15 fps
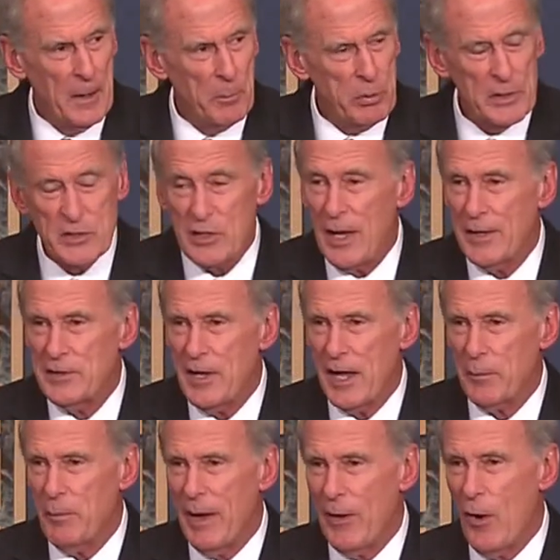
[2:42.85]
Please
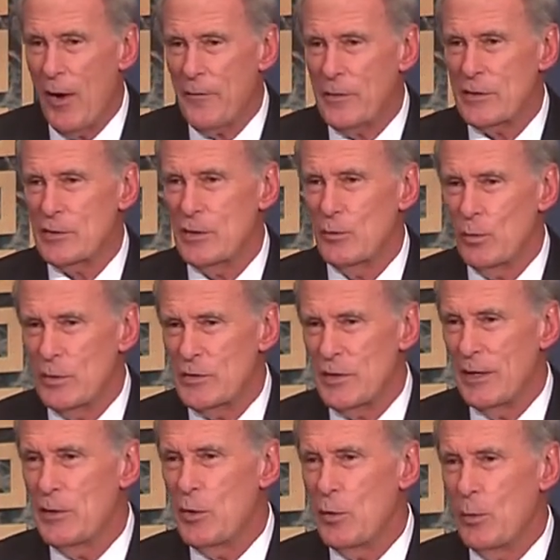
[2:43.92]
contact my office and we'll
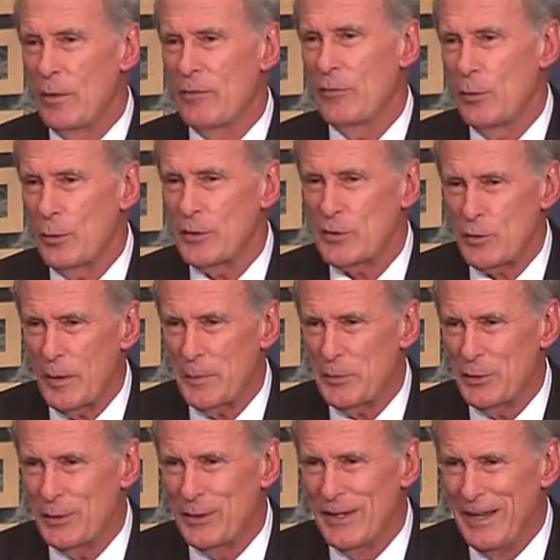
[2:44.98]
send you a full
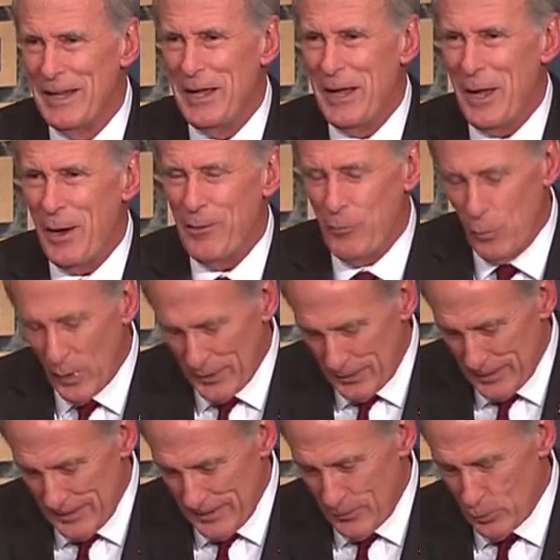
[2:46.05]
description of what
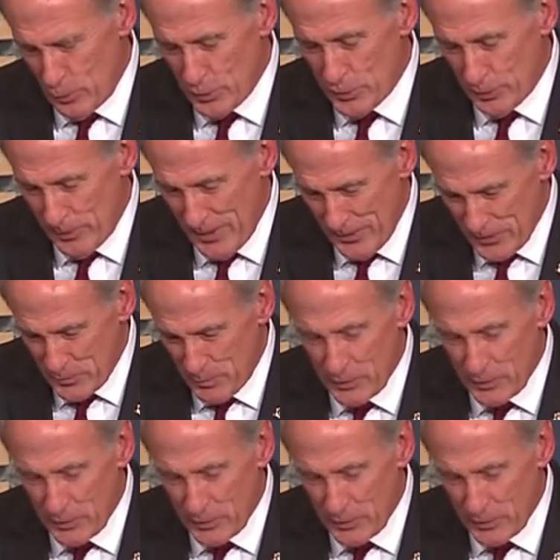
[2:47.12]
Hoosier is.